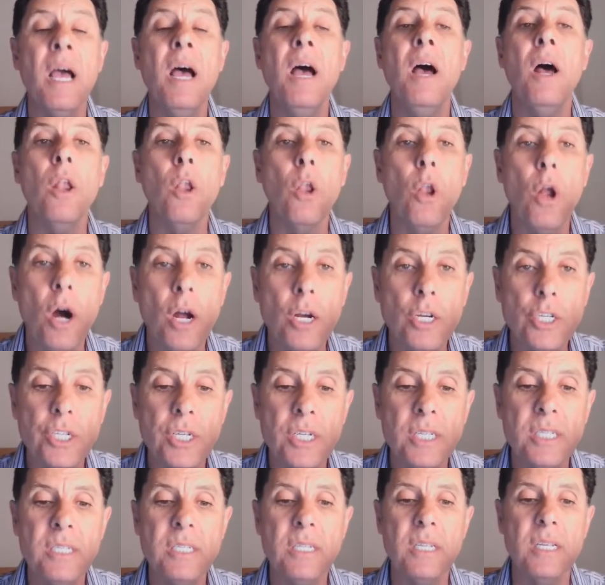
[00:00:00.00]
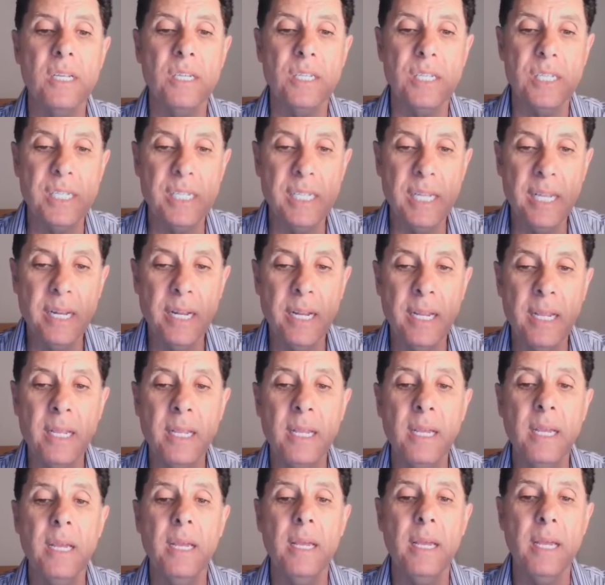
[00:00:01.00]
largest city
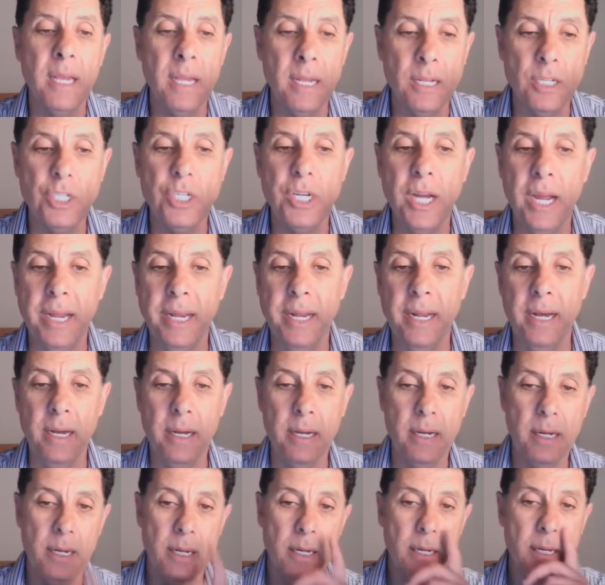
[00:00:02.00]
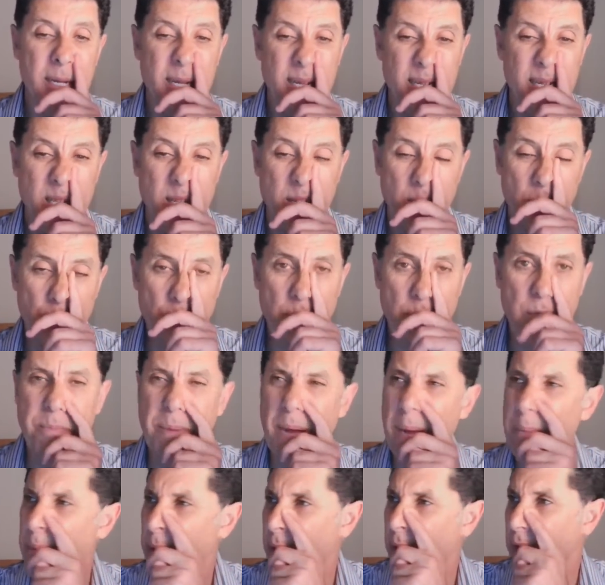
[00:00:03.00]
in China. So with a
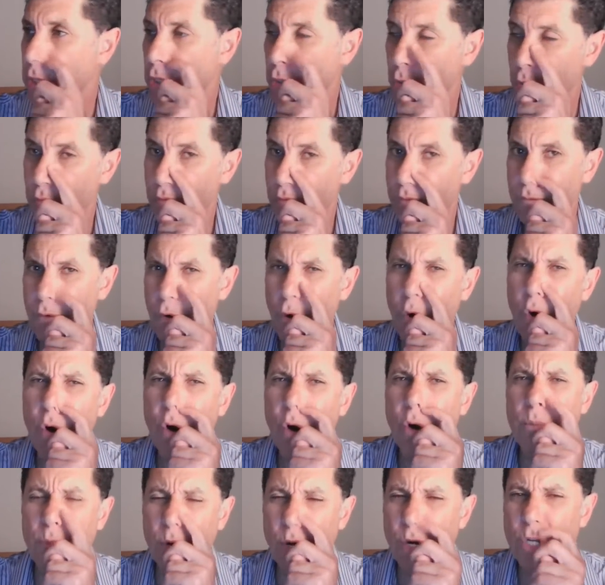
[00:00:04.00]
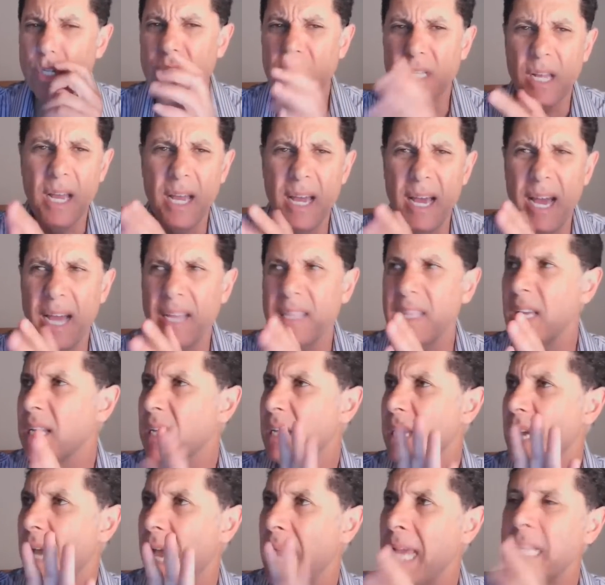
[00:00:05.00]
population of almost, I think,
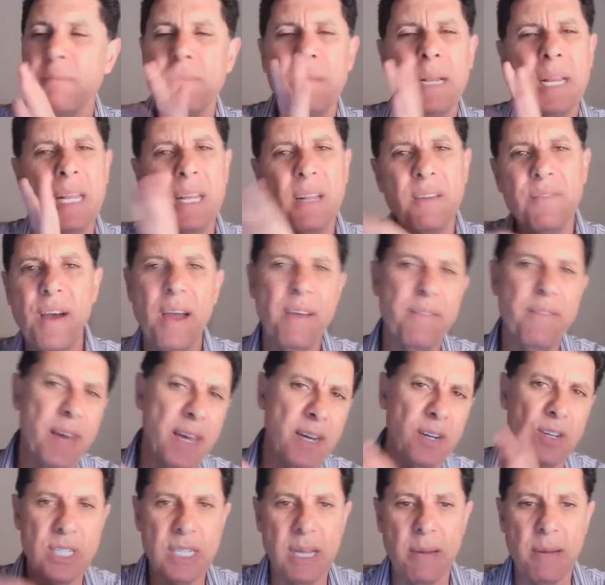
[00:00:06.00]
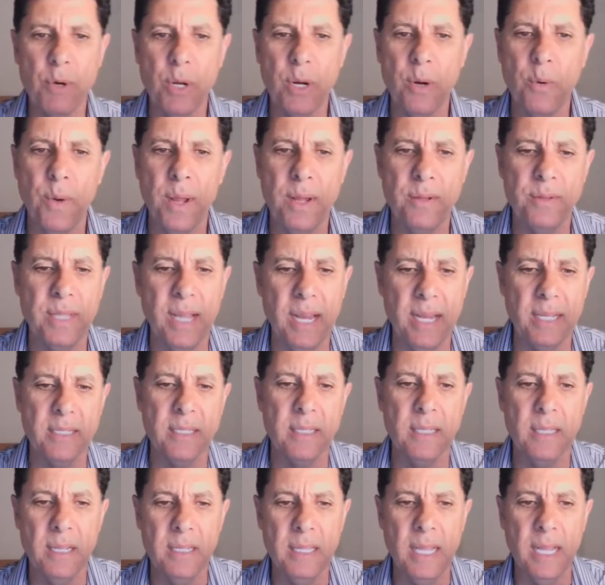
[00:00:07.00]
8,500,000, somewhere around
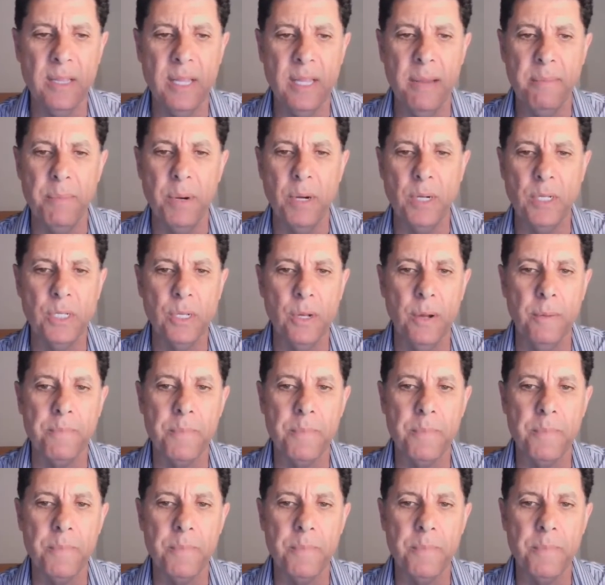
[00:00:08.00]
that number. So